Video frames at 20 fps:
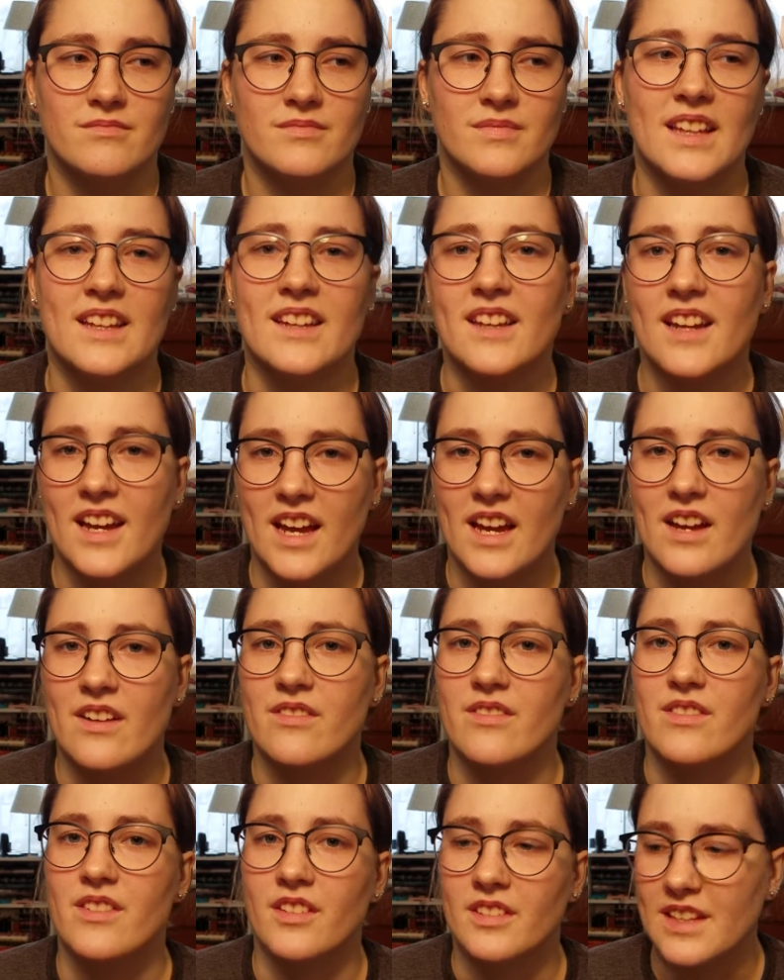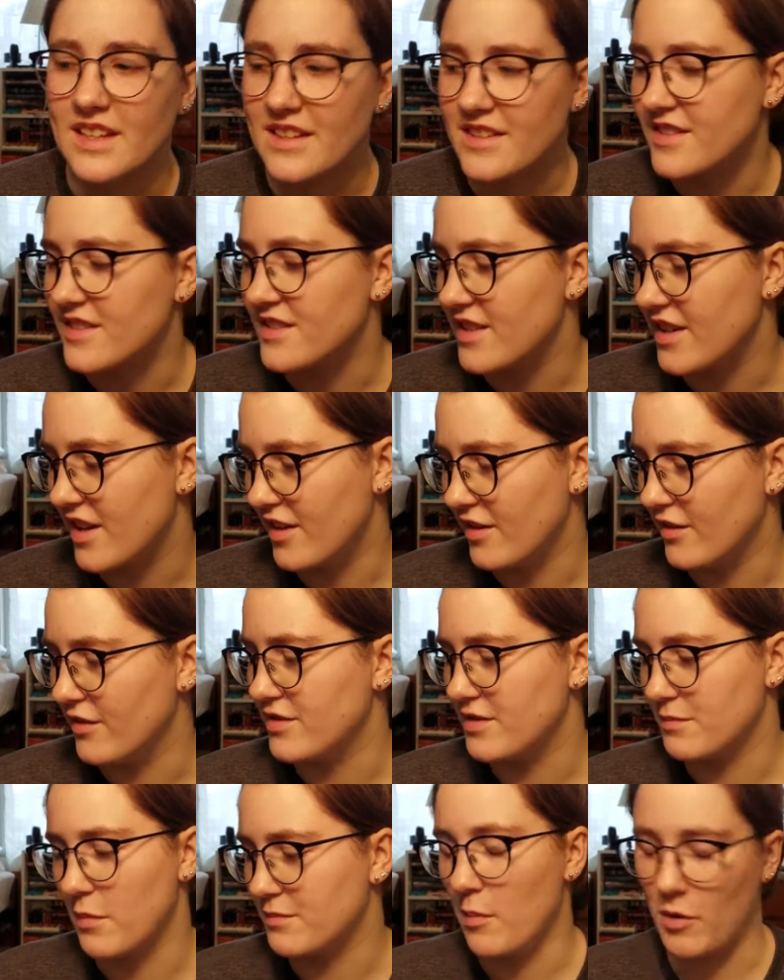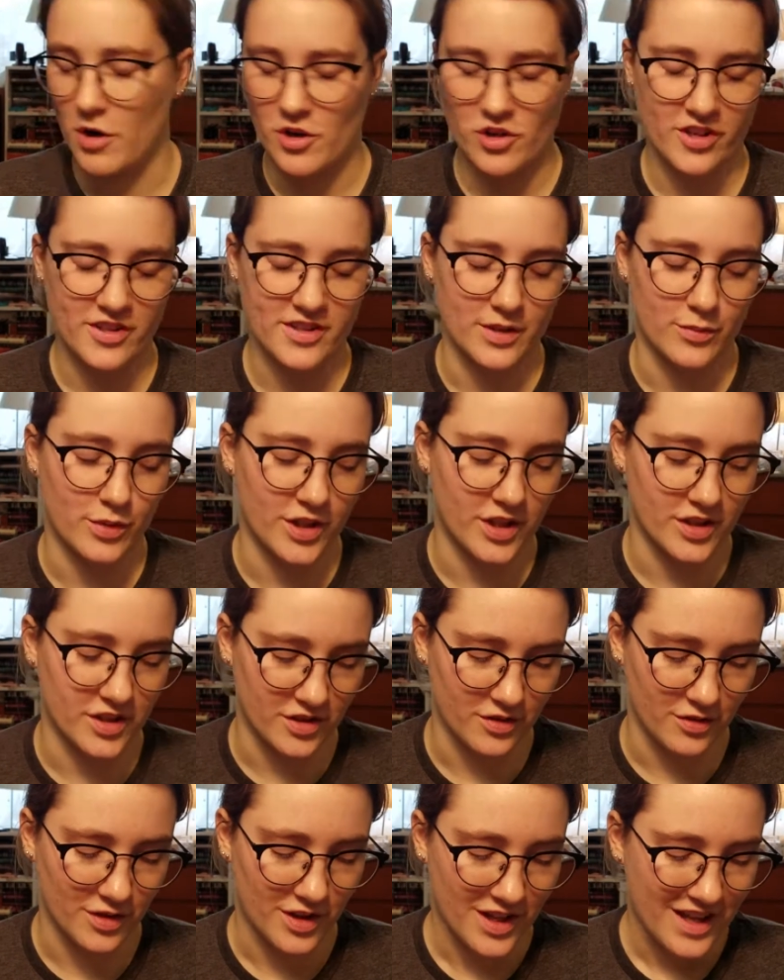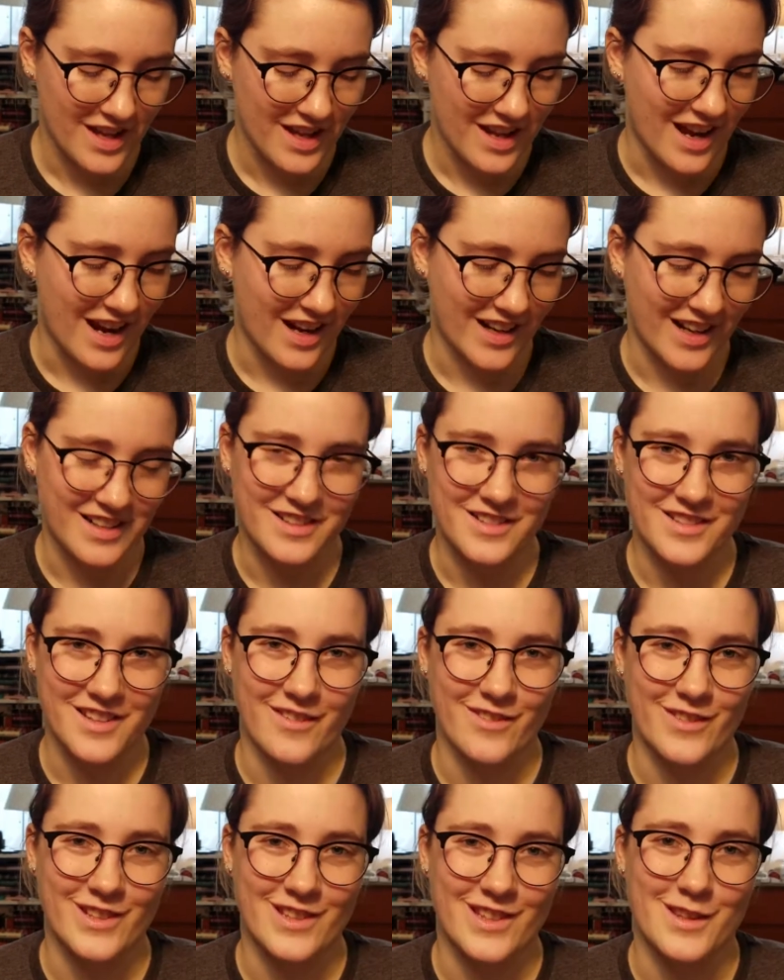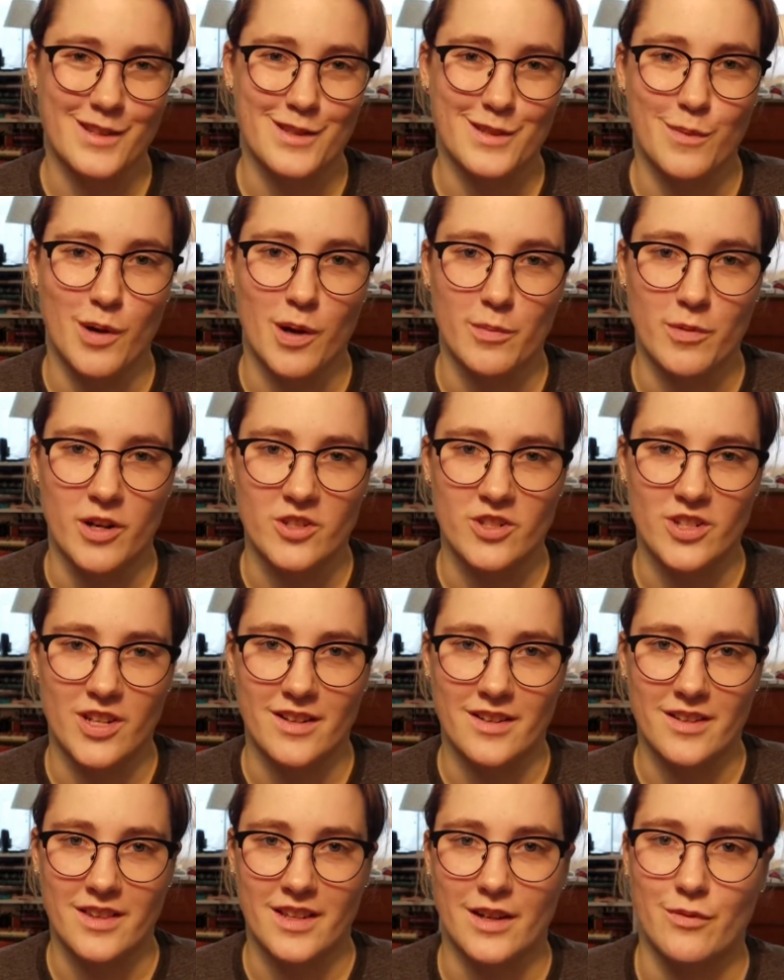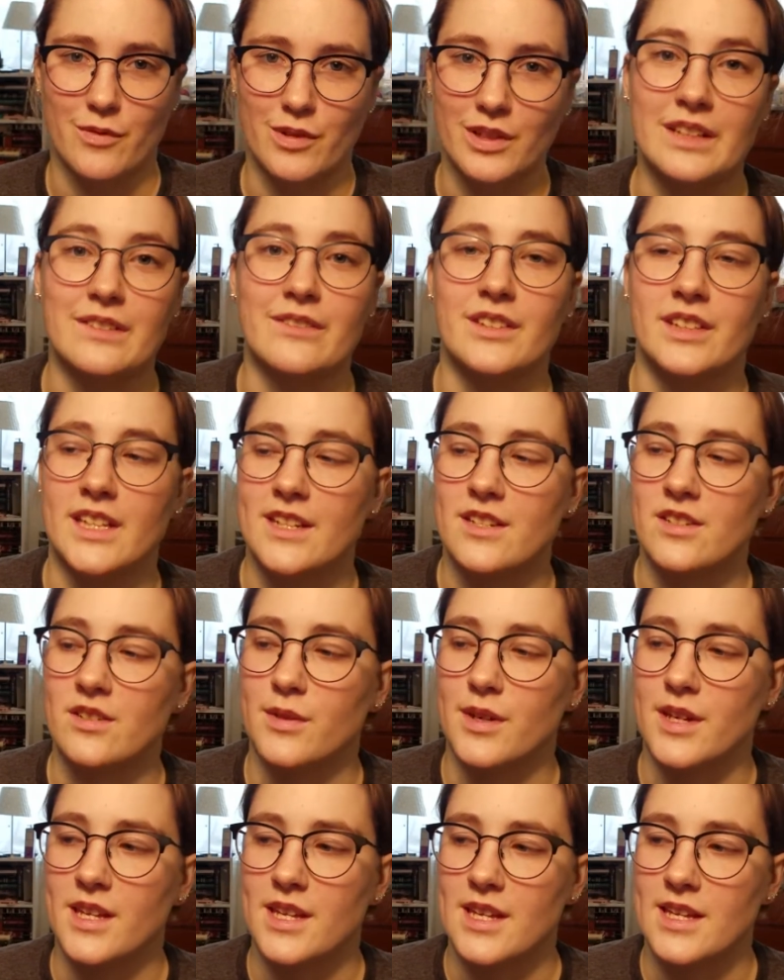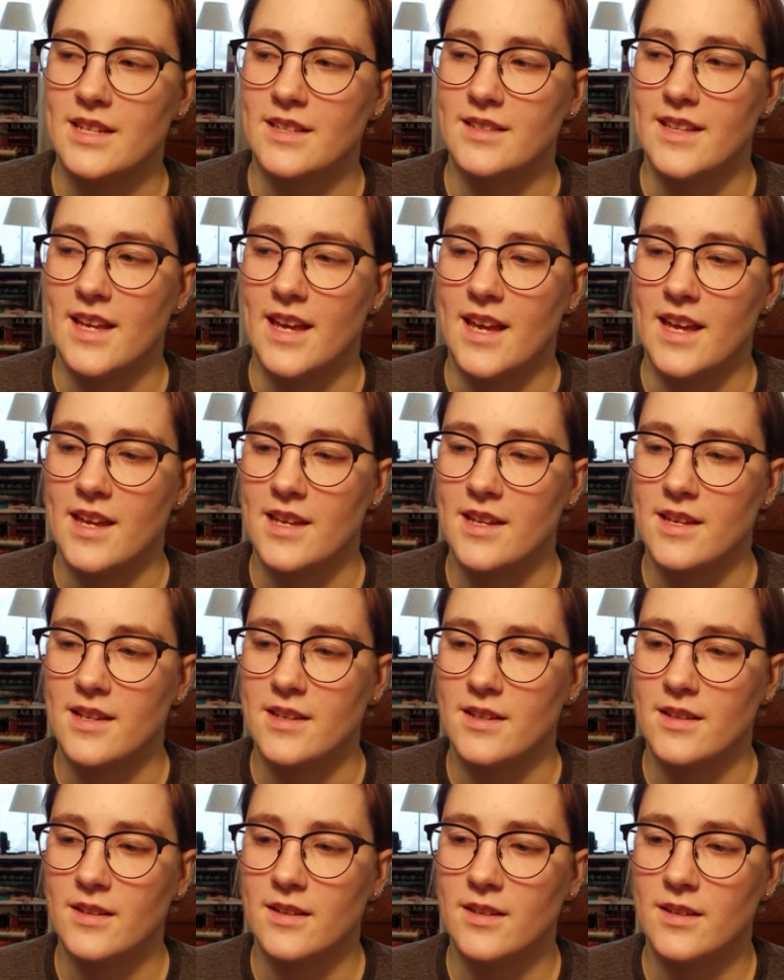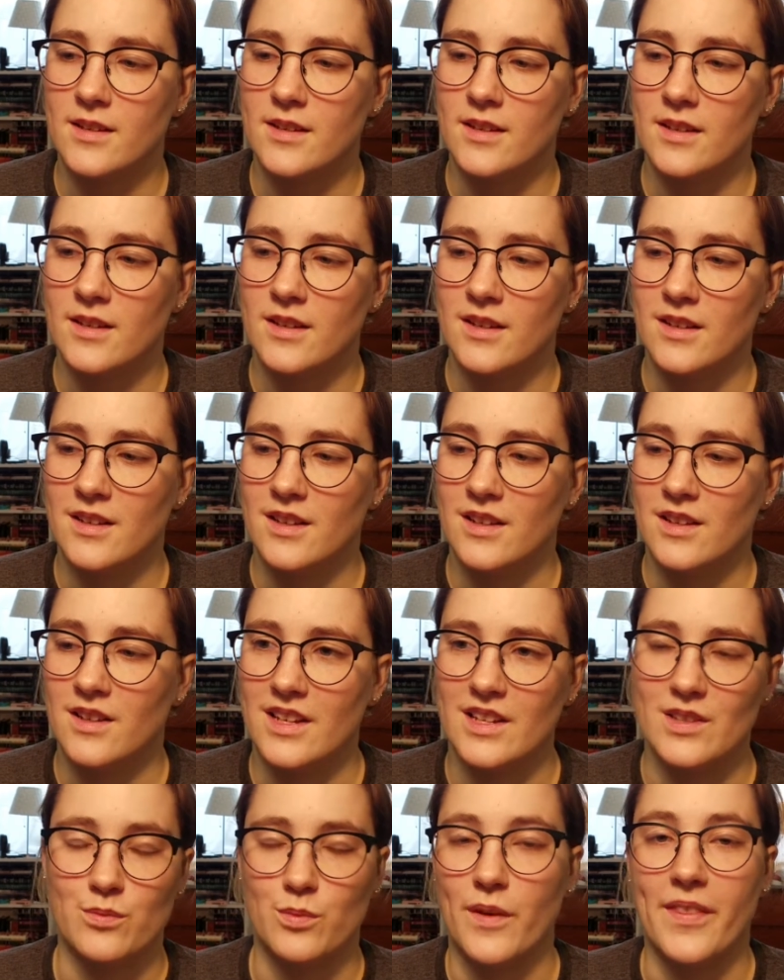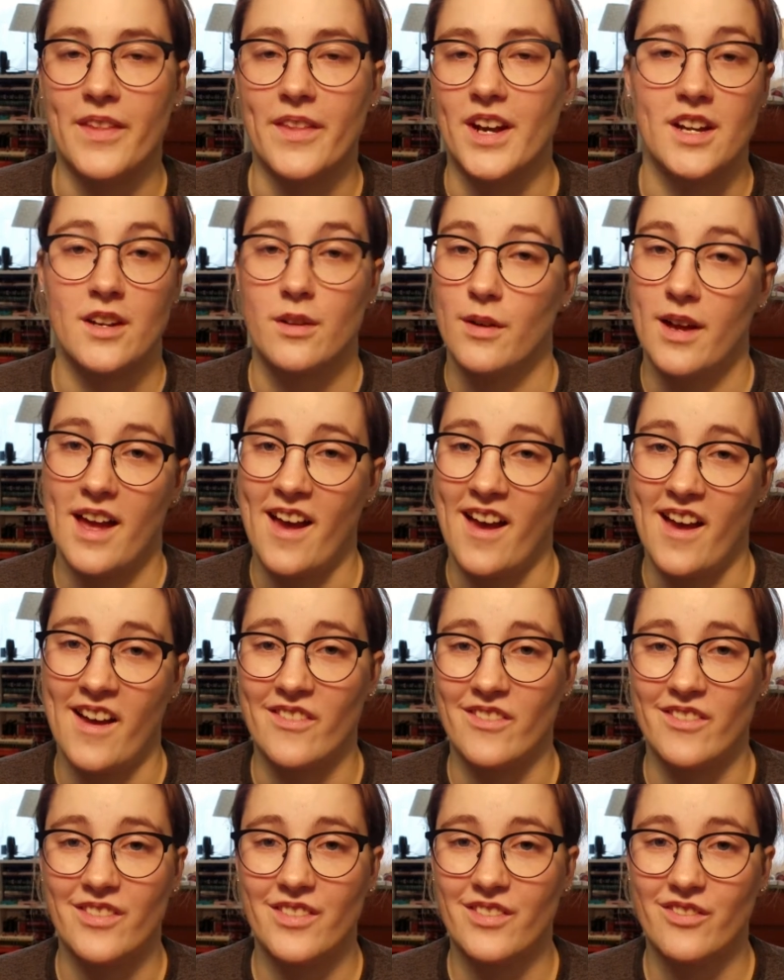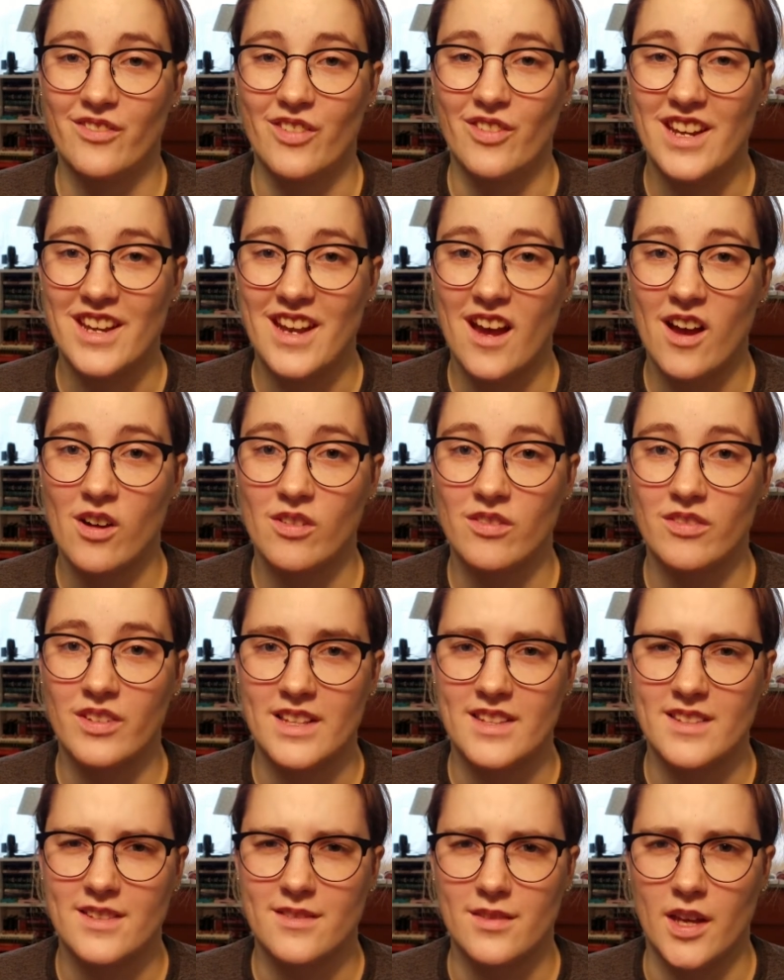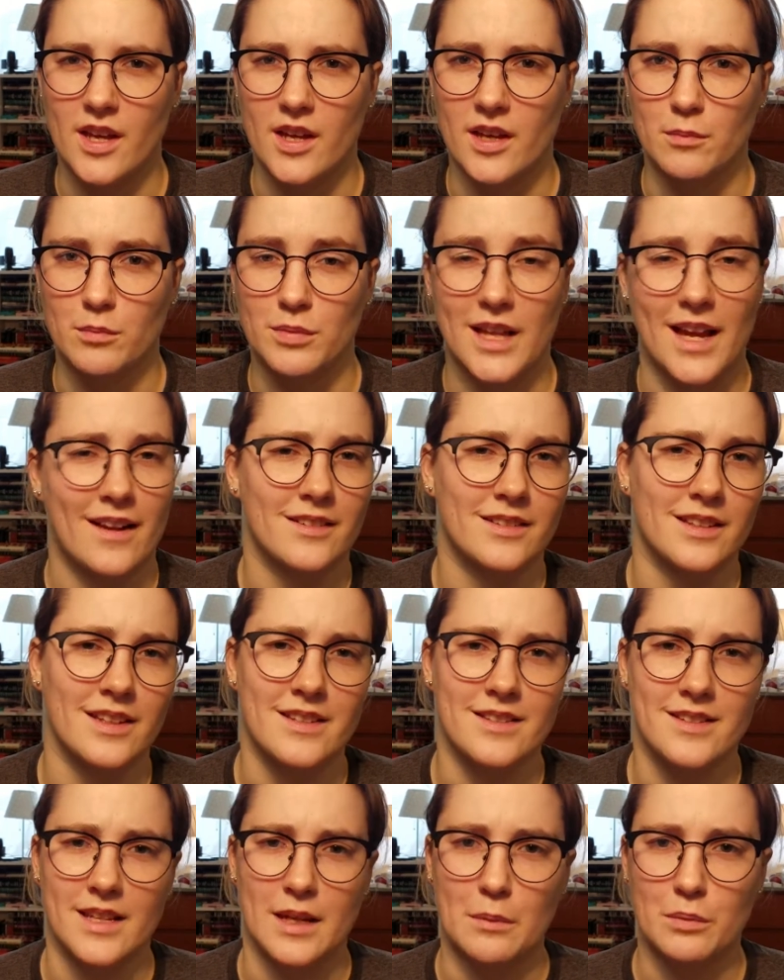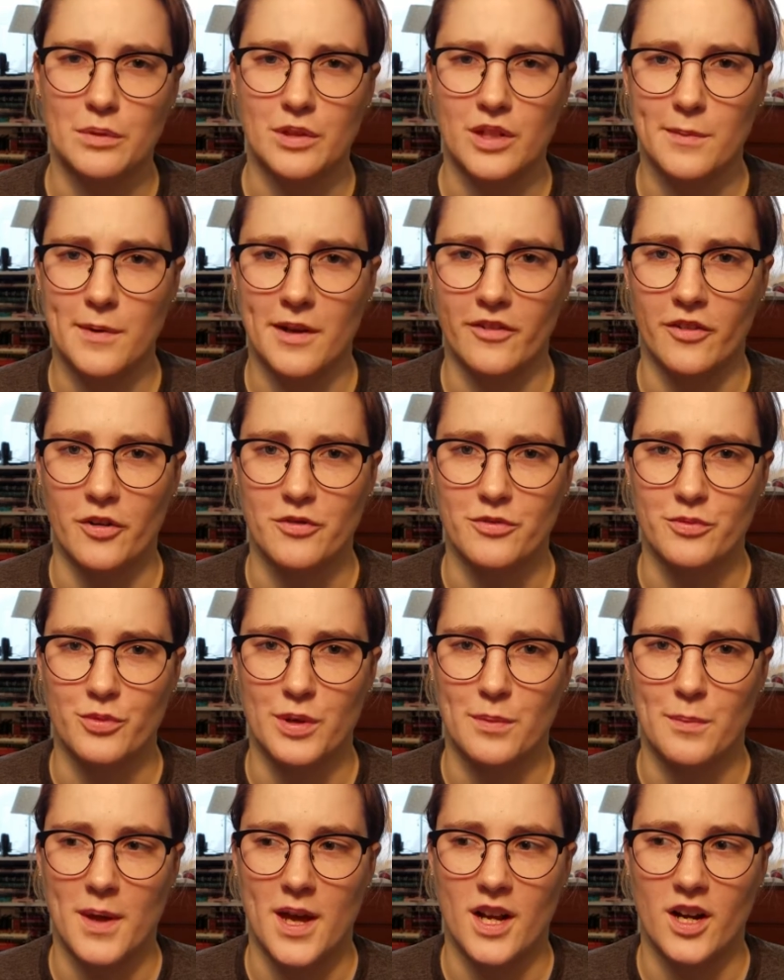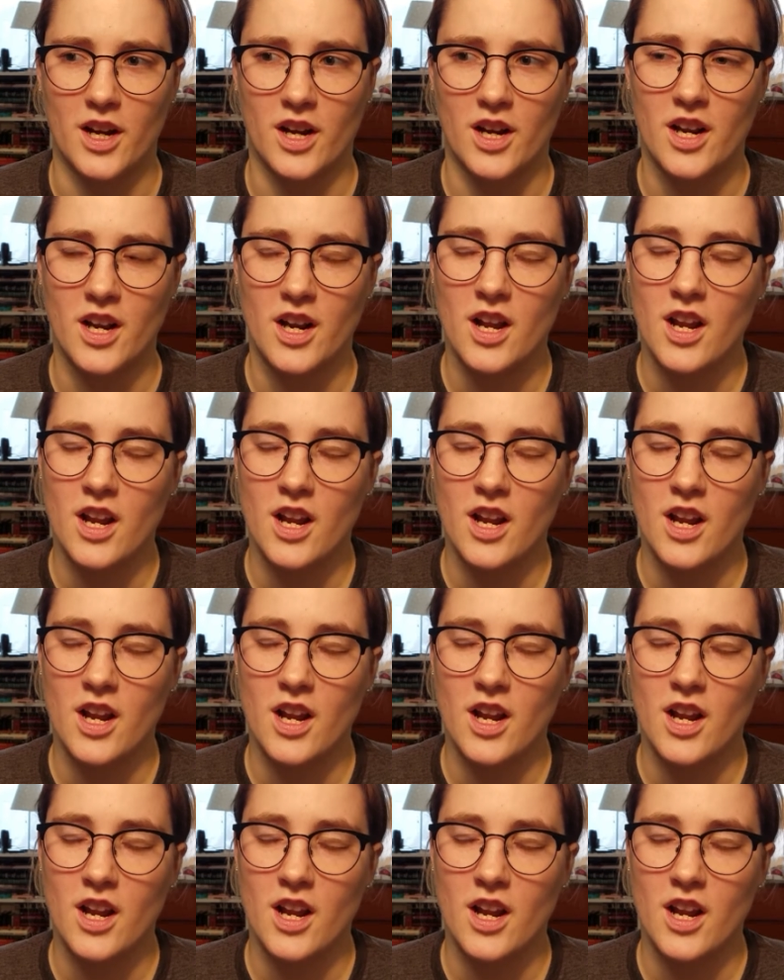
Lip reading: like, I have the list of small projects I want to do, and I discovered that the small project that I really feel like doing is one that I don't have right now. It's Black Lace Sampler by Rosewood Manor,